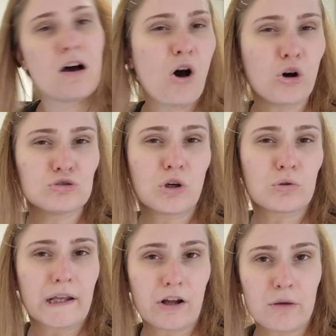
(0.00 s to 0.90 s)
oh,
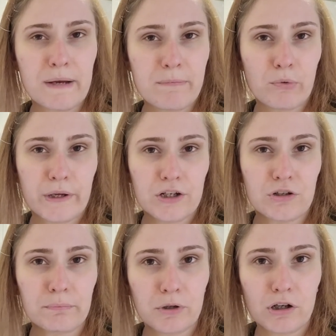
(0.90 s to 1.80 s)
don't let other people read
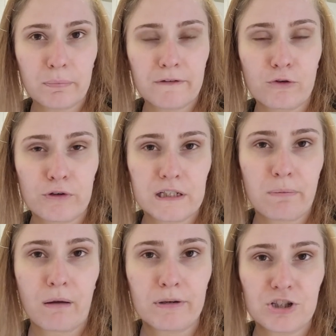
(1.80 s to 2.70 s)
your book before it's
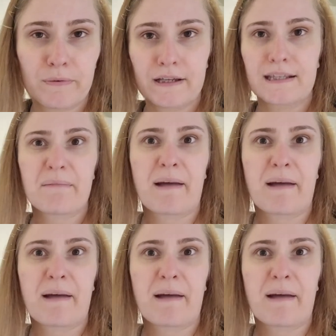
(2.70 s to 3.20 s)
published because they